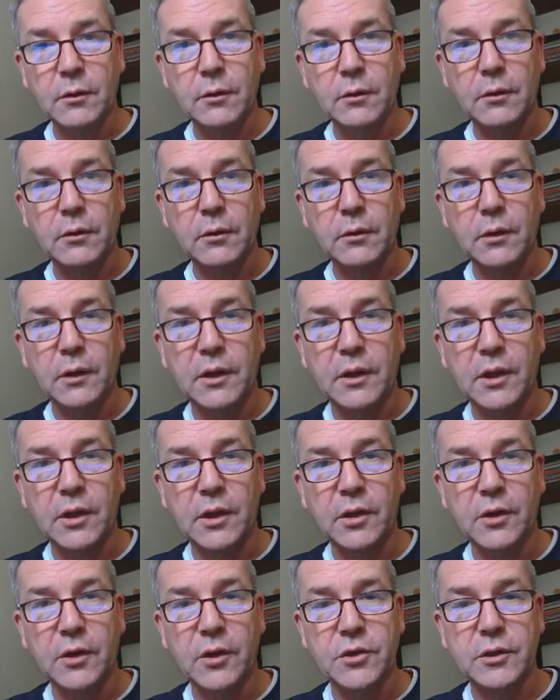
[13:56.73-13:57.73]
the
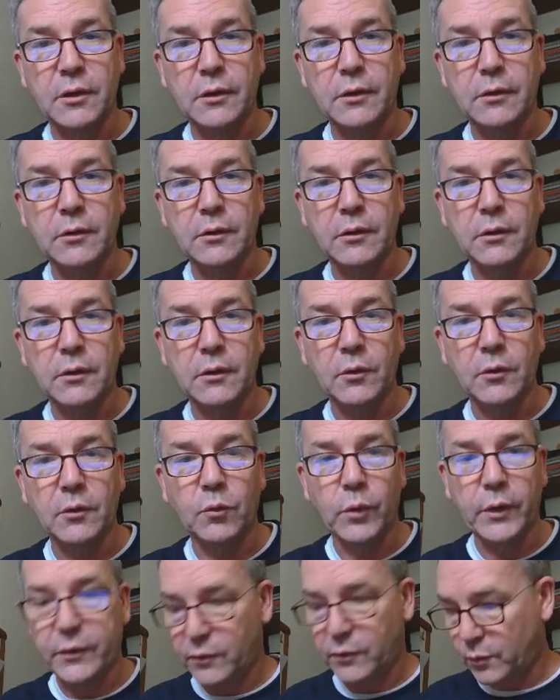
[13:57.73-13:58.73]
inertia
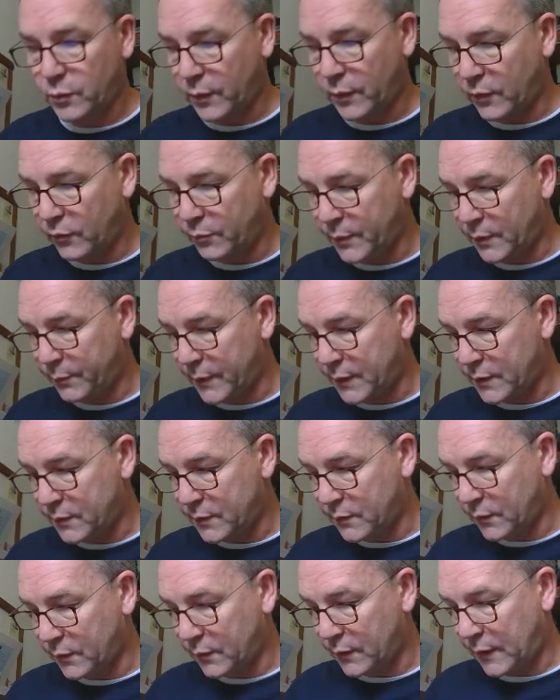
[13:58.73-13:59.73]
with 12 millimeters on
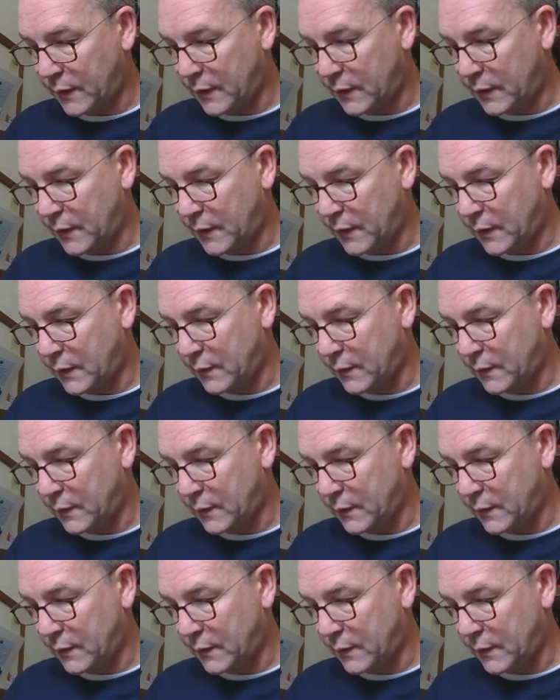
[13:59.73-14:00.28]
the end here